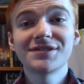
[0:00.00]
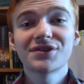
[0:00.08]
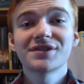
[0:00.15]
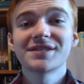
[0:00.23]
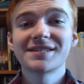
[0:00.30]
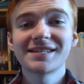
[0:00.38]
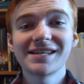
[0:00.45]
you
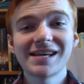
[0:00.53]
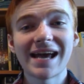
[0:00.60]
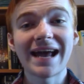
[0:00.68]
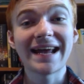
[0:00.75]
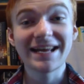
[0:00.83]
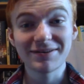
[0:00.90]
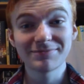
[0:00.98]
can see,
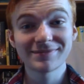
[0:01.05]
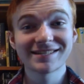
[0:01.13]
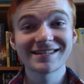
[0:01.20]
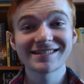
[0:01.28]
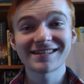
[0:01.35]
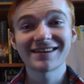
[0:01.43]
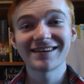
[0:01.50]
Ham's
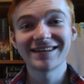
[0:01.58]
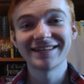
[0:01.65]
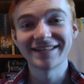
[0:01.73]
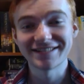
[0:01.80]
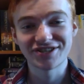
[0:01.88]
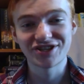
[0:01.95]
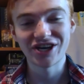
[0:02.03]
design
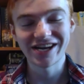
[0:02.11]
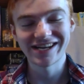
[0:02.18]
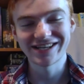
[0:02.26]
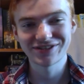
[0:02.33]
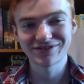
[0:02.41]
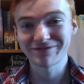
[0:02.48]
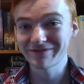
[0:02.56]
has
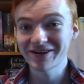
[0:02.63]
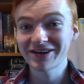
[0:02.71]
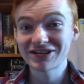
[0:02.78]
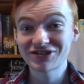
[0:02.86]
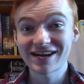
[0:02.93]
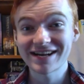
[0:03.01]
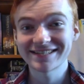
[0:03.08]
changed very
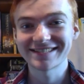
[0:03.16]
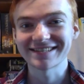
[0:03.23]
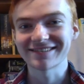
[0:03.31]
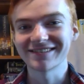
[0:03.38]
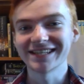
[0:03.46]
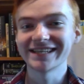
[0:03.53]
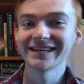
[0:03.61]

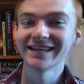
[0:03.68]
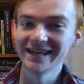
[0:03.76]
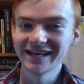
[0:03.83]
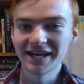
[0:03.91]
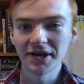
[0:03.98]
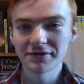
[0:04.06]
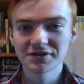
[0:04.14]
drastically.
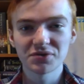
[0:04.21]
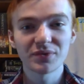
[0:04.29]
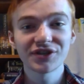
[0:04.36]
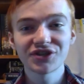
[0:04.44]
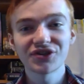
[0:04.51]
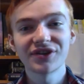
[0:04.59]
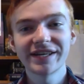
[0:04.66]
He was
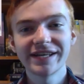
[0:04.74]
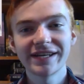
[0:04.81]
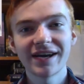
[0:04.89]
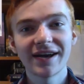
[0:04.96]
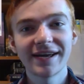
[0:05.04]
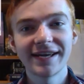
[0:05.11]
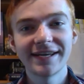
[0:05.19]
originally
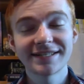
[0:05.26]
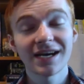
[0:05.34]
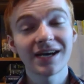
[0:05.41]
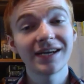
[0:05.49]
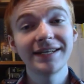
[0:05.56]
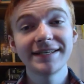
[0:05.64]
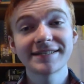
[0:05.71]
a
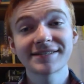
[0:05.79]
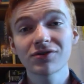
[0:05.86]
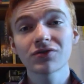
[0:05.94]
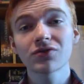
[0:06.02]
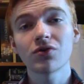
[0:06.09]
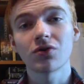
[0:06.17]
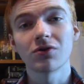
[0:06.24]
tiny
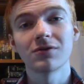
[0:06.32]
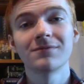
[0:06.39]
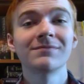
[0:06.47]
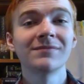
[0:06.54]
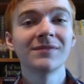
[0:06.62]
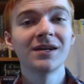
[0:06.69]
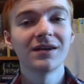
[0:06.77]
circle
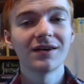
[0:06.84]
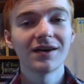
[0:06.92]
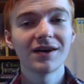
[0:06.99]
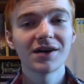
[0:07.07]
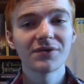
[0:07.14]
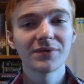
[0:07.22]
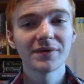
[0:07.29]

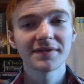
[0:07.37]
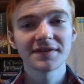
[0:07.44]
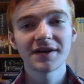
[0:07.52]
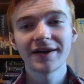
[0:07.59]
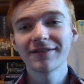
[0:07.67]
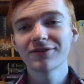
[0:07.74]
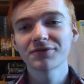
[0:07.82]
with
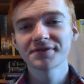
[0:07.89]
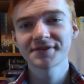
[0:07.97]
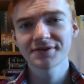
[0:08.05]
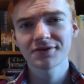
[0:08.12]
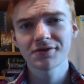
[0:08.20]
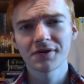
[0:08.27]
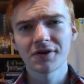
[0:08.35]
tiny little
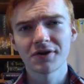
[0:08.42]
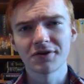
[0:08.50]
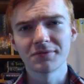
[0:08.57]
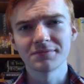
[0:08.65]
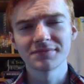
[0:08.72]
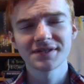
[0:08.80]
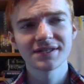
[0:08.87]
circle
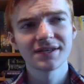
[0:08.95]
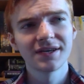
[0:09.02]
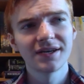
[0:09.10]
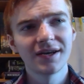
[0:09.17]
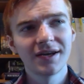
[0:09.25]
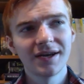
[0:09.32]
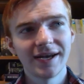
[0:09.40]
arms,
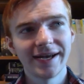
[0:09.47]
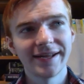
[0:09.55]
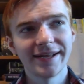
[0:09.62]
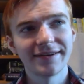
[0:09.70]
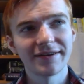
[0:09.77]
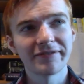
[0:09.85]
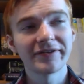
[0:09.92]

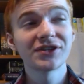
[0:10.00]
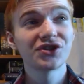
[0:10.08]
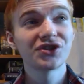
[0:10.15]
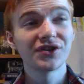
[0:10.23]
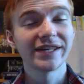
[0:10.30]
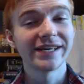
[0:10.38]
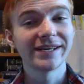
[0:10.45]
and
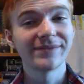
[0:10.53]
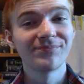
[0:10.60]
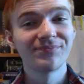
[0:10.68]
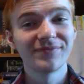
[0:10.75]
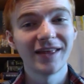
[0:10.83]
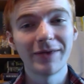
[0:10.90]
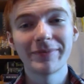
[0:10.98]
eventually
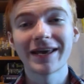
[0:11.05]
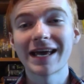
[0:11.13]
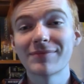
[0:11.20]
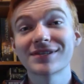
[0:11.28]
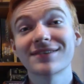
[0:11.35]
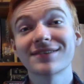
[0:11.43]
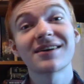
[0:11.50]
he became
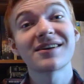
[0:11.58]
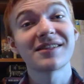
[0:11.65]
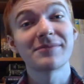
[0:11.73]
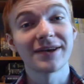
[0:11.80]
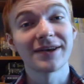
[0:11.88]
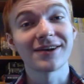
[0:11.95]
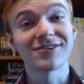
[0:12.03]
a slightly
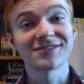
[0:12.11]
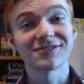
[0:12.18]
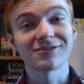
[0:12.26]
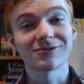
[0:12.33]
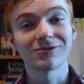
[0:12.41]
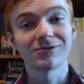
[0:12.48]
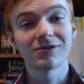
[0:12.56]
bigger
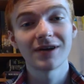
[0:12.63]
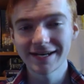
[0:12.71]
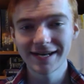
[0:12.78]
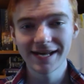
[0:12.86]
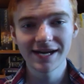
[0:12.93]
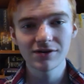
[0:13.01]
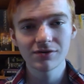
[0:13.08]
circle, and
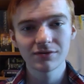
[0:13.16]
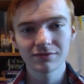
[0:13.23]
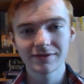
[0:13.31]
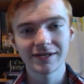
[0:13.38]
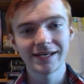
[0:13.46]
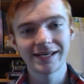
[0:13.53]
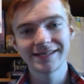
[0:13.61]
now
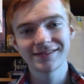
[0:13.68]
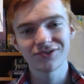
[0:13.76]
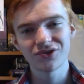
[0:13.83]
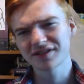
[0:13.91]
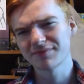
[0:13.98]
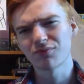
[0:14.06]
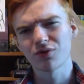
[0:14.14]
he
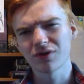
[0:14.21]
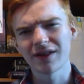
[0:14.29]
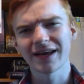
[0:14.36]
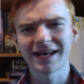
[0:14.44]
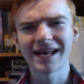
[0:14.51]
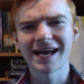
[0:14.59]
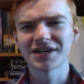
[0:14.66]
looks more like
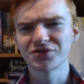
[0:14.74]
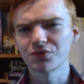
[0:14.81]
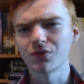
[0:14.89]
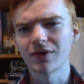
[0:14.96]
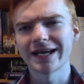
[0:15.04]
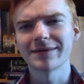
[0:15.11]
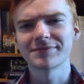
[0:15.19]
an actual
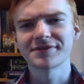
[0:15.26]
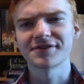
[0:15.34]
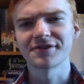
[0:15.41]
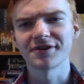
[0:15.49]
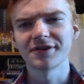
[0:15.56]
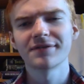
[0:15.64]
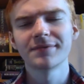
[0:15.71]

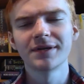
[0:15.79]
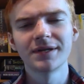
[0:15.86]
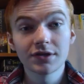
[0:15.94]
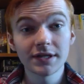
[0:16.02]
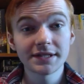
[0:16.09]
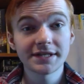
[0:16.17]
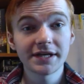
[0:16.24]
hamster.
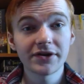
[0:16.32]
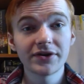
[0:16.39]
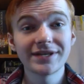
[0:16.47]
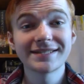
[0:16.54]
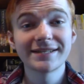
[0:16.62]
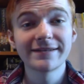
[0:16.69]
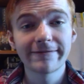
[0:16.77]
So this here
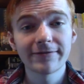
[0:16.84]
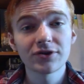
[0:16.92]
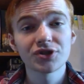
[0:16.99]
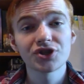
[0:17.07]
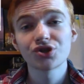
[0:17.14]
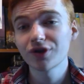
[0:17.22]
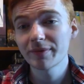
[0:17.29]
is the
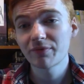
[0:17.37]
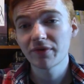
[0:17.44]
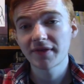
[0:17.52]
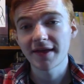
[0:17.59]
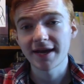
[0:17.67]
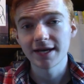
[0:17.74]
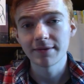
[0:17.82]
first strip with
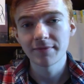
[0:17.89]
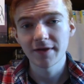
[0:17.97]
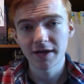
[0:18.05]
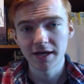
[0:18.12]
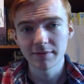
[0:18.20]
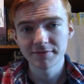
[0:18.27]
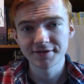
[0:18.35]
Ham the
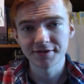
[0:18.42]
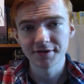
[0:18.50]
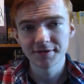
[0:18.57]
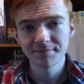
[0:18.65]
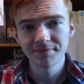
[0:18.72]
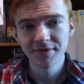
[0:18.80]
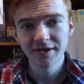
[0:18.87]
hamster.
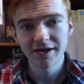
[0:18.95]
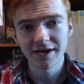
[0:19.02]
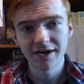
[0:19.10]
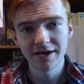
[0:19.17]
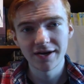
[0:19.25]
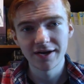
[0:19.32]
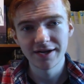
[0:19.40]

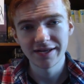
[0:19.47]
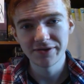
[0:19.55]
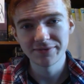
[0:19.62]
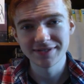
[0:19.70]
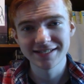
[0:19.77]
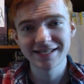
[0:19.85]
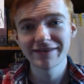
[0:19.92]
He
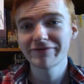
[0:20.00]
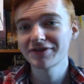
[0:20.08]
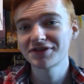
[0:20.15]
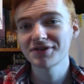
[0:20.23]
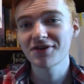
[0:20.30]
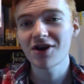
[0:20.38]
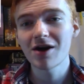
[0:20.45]
was given
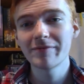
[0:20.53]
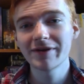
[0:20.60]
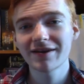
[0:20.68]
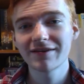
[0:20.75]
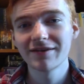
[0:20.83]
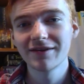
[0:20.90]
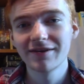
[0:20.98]
to
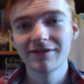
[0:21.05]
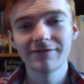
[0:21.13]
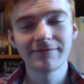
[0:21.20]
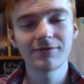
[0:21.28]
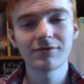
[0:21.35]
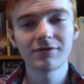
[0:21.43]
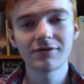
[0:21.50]
Comic
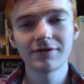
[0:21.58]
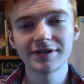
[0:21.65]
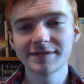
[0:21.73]
for his